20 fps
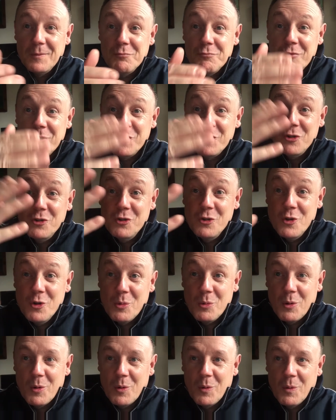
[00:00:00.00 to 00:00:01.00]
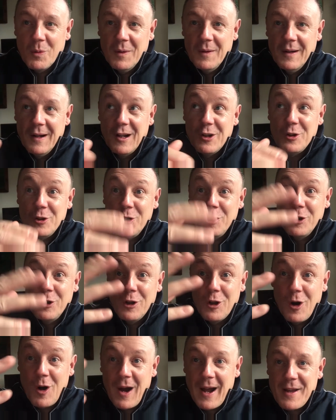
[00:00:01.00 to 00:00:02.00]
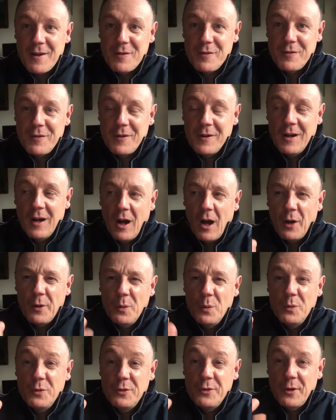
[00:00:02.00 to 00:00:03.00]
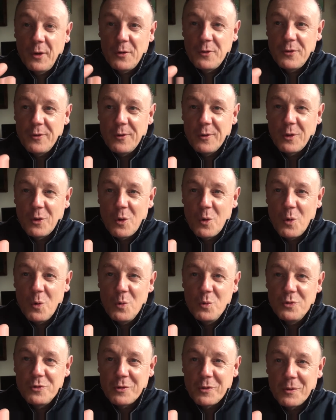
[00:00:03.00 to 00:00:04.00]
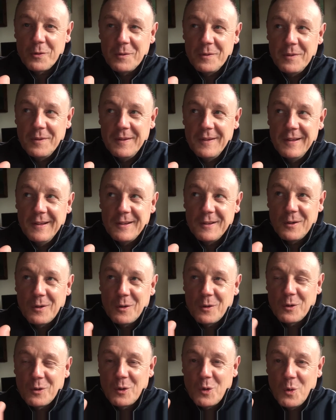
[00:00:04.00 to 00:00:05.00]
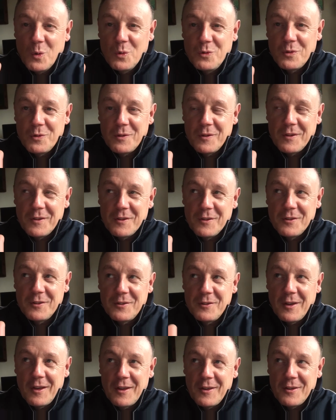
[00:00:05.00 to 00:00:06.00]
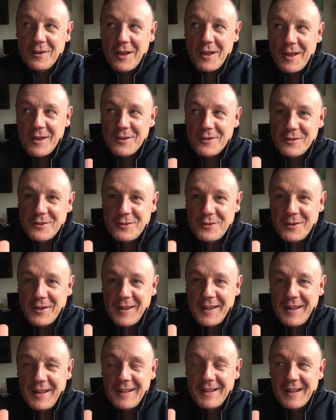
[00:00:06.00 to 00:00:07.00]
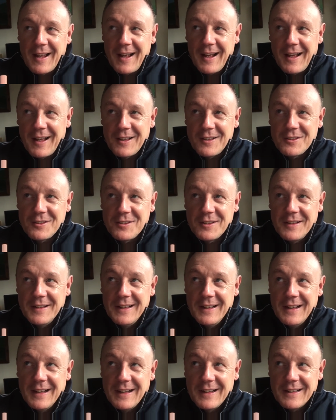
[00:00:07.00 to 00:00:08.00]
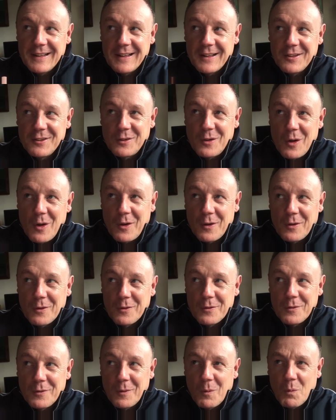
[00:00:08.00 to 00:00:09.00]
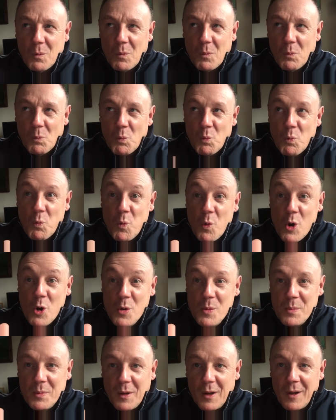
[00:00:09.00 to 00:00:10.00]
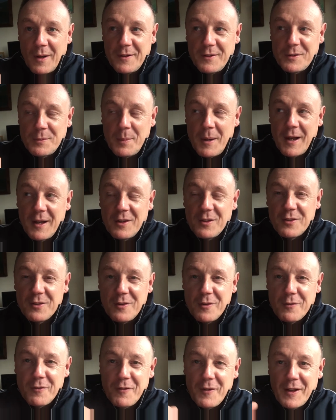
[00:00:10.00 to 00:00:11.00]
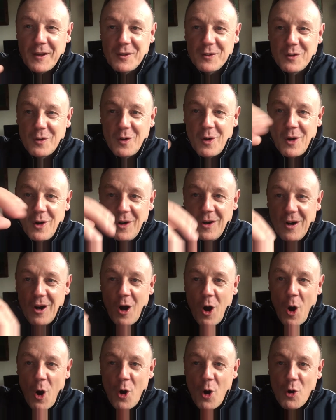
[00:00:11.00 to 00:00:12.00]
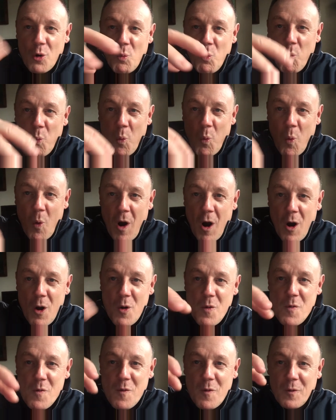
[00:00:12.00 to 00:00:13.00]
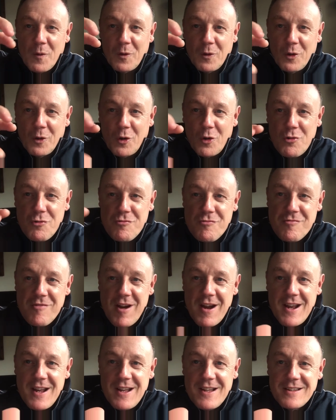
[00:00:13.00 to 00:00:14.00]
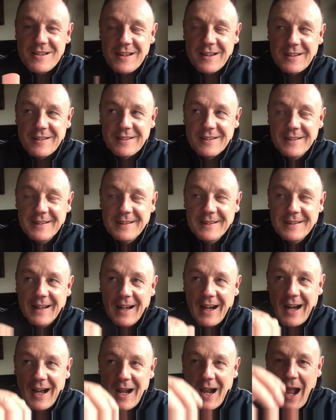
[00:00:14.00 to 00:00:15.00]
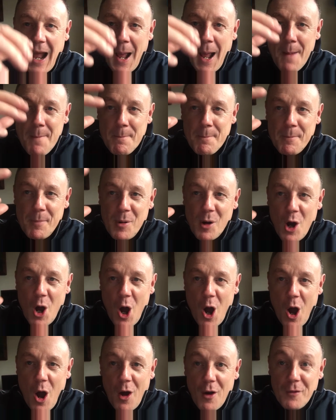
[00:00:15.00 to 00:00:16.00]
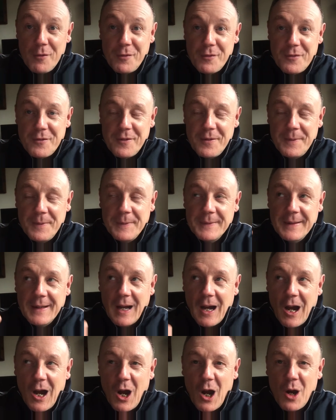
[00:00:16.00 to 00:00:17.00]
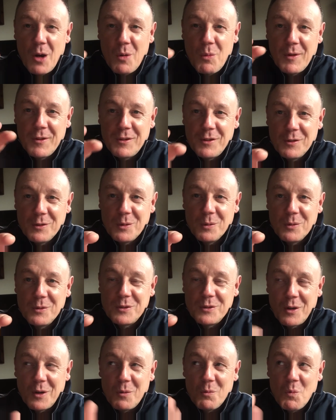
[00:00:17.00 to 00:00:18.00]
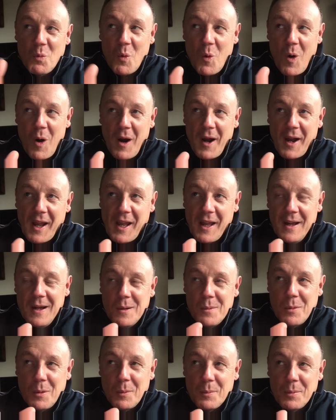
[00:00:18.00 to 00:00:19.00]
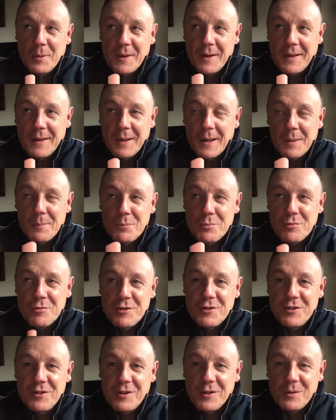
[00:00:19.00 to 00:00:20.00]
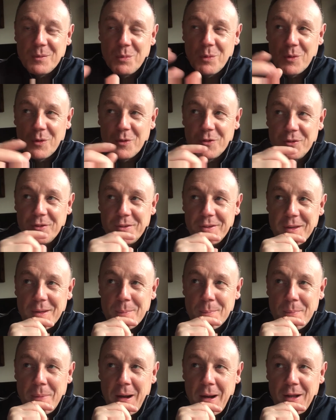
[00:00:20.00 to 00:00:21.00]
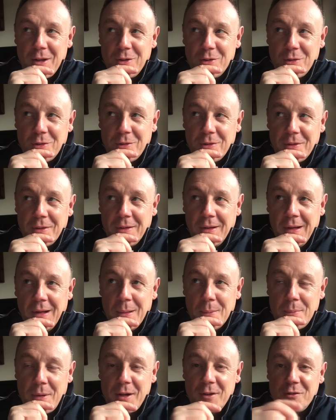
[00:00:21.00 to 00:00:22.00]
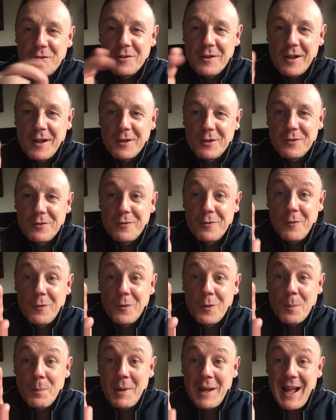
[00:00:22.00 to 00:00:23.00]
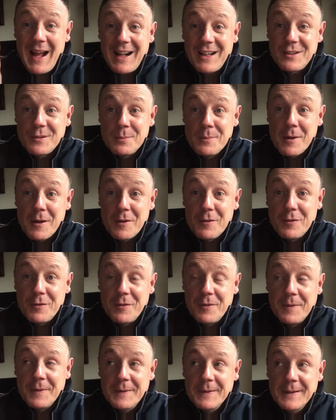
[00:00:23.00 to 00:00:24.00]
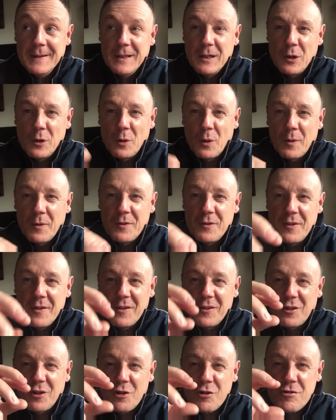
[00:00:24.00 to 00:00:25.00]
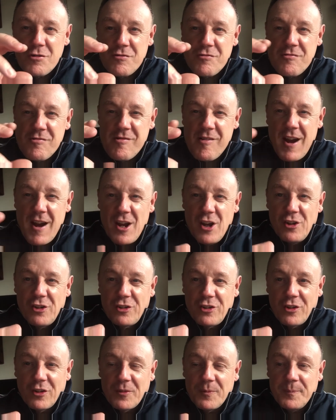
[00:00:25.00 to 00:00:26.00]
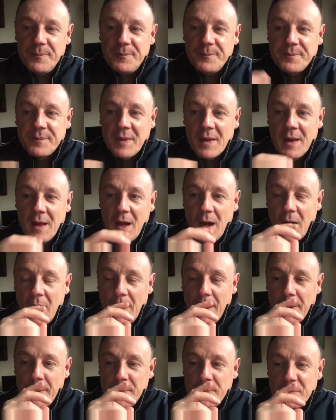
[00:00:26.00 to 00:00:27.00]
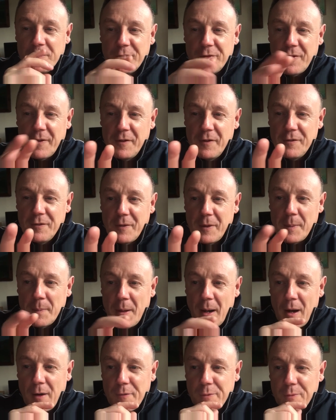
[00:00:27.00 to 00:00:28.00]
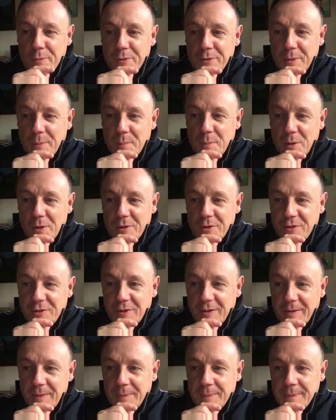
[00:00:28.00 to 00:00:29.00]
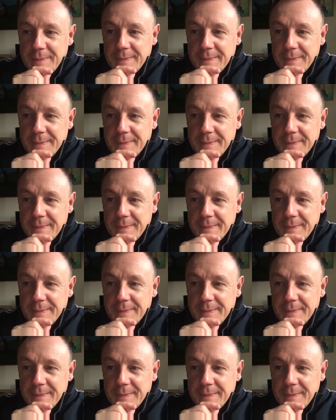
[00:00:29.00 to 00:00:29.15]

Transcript: renewal, life, and also to the cauldron. You know, the cauldron is seen as this kind of womb-like space that things are woven, created, and birthed. Which is also why probably Brigid was the patroness for the blacksmith. You know, it's this creation. Very, very powerful symbology.